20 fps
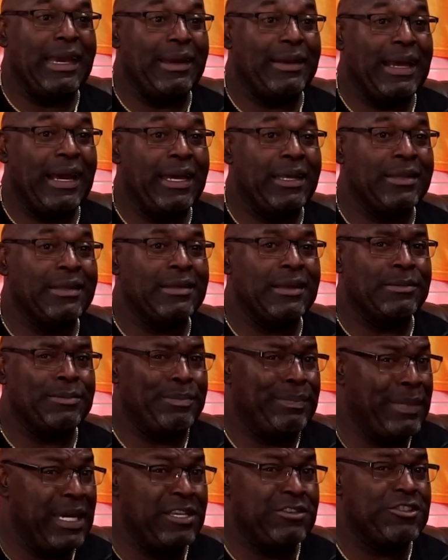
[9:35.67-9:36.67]
and
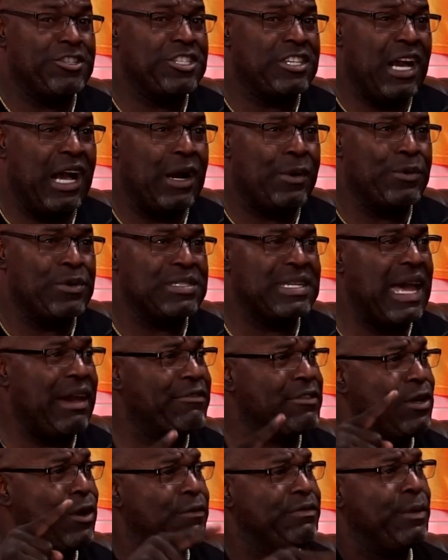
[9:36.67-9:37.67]
major shock was
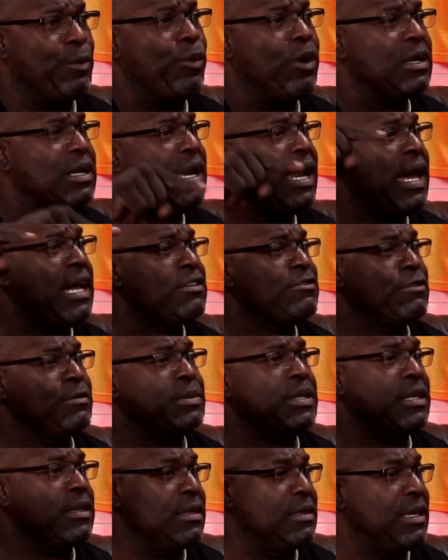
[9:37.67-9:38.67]
having to go from one classroom
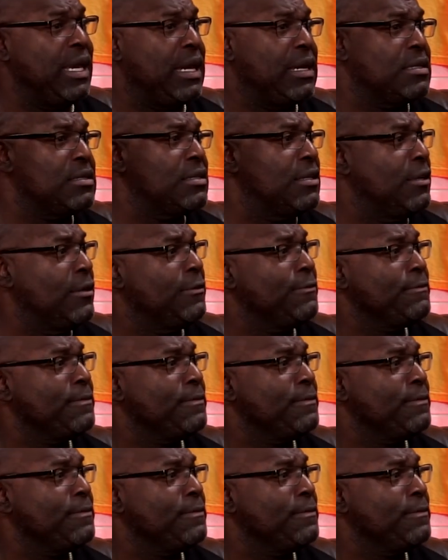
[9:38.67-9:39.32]
to the next.